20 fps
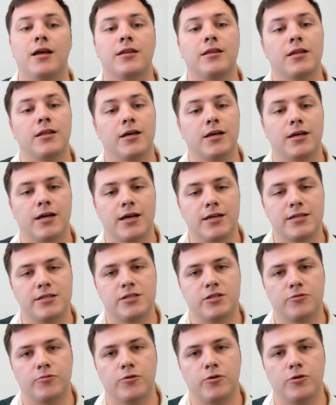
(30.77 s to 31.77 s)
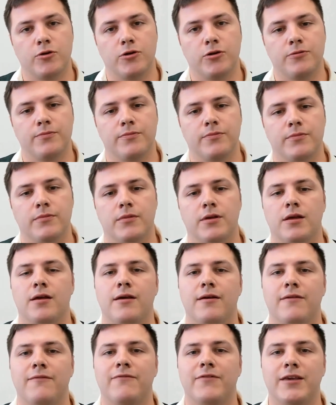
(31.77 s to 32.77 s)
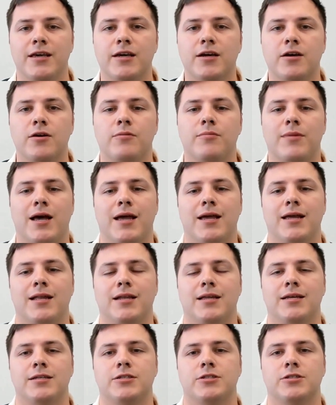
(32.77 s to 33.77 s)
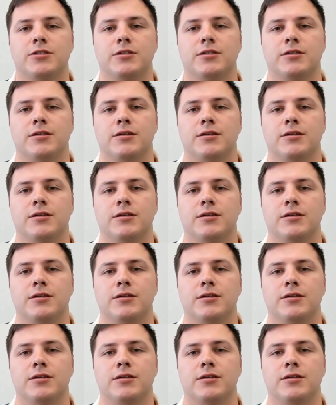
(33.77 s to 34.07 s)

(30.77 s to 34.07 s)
the Augusta Rule, vehicle mileage,